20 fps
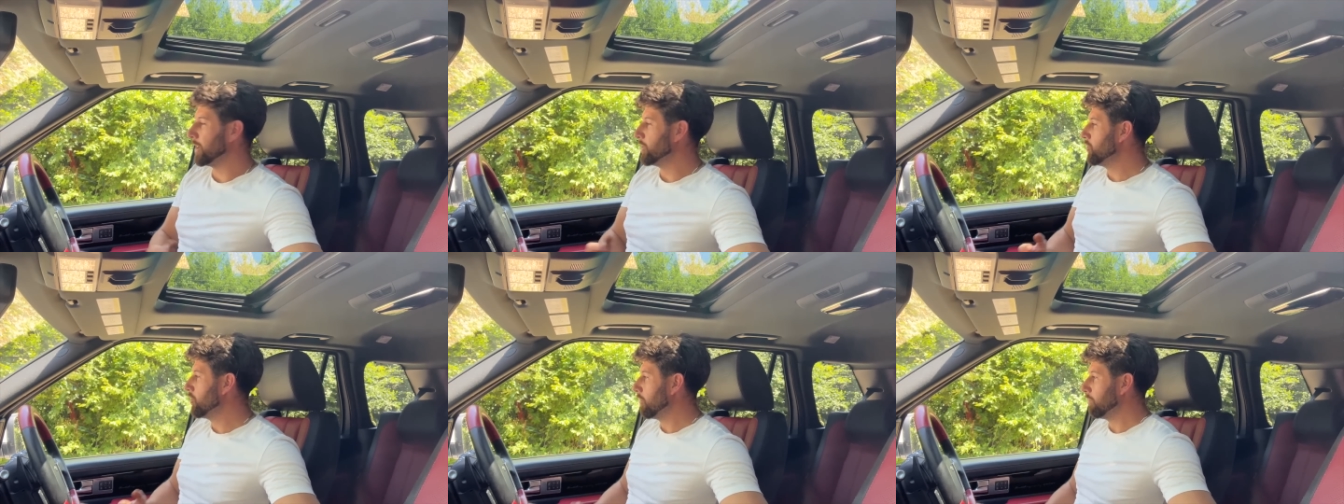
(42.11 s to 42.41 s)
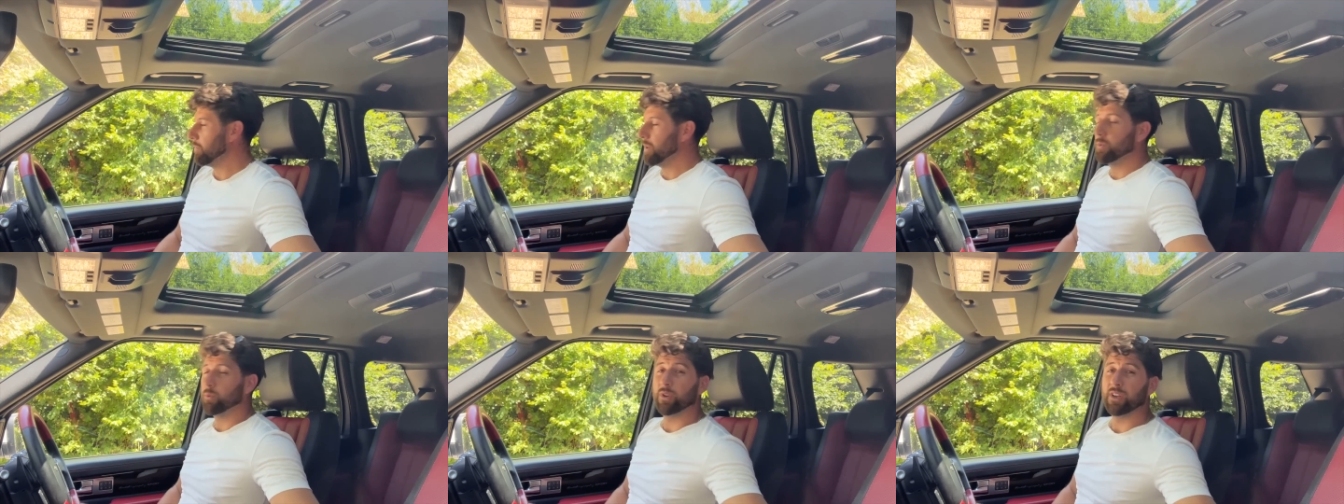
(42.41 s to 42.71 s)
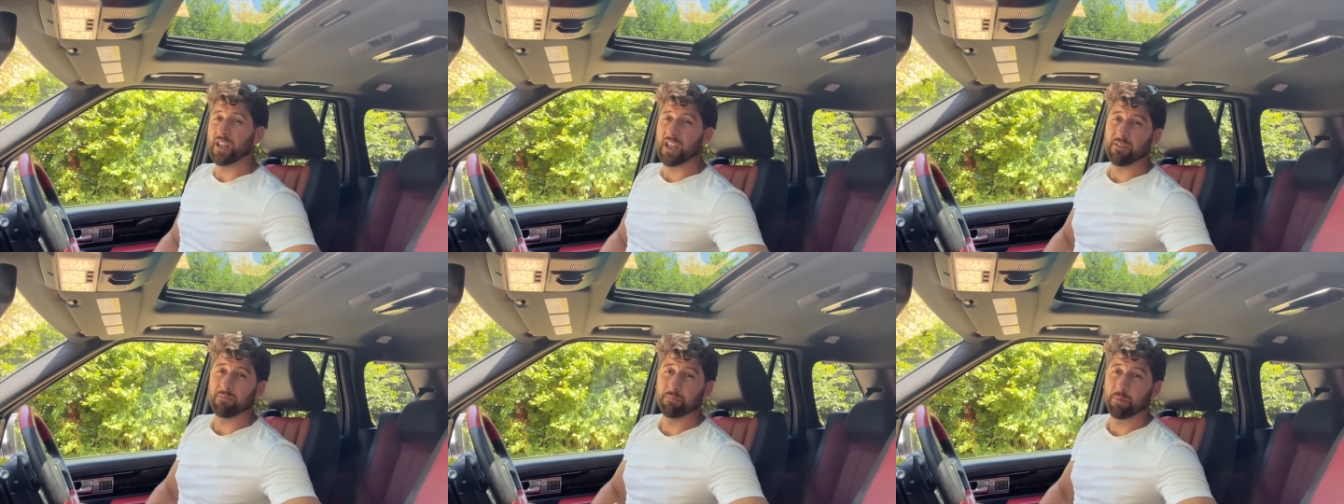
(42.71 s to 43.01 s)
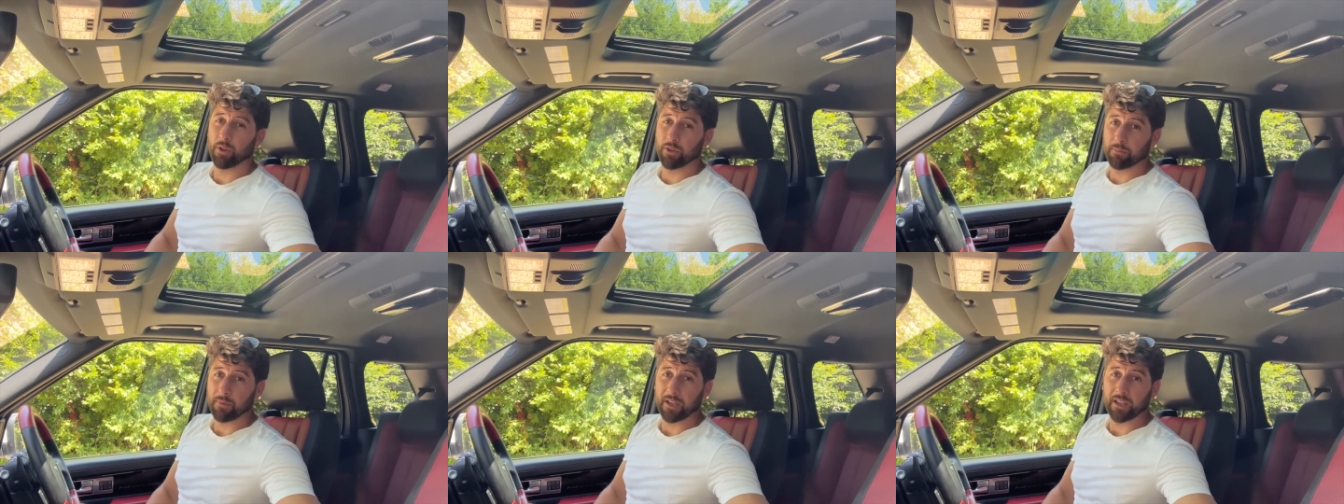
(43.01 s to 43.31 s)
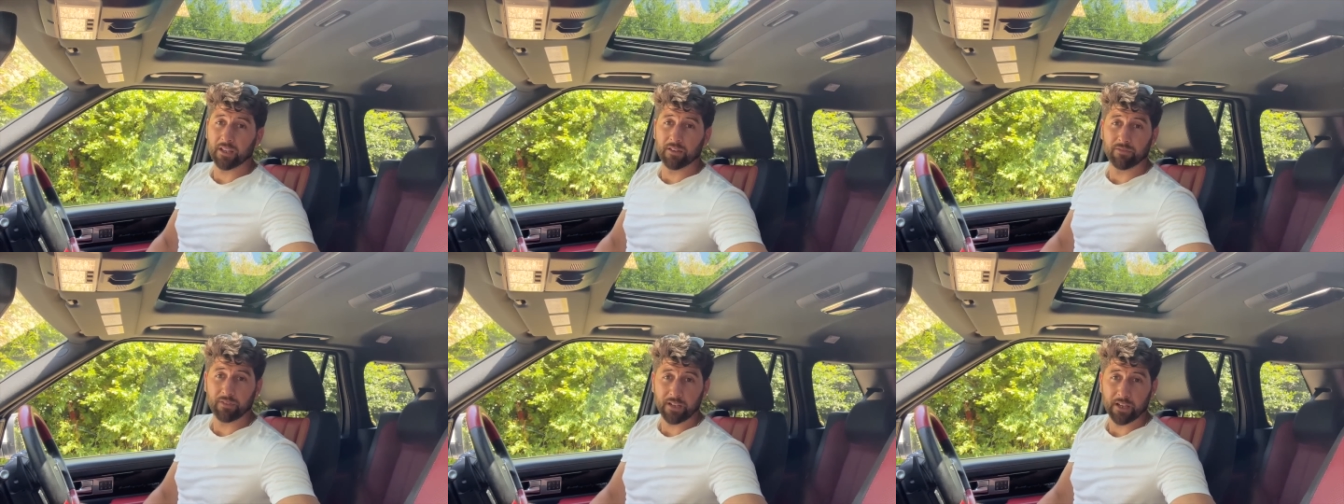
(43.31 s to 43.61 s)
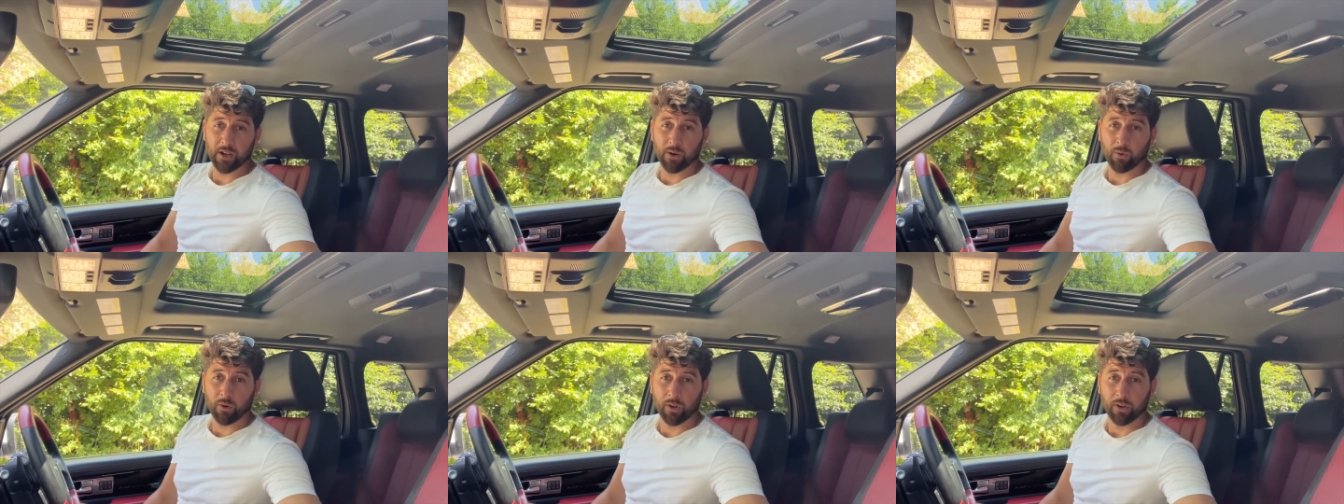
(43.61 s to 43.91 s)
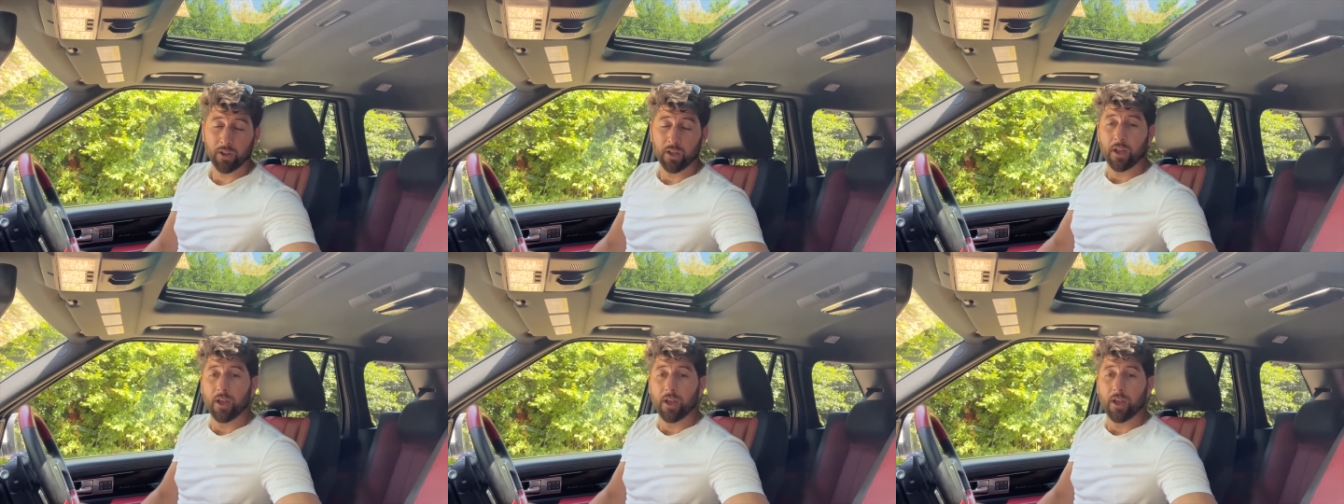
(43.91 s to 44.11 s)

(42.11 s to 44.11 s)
normally wouldn't even bother making a video on.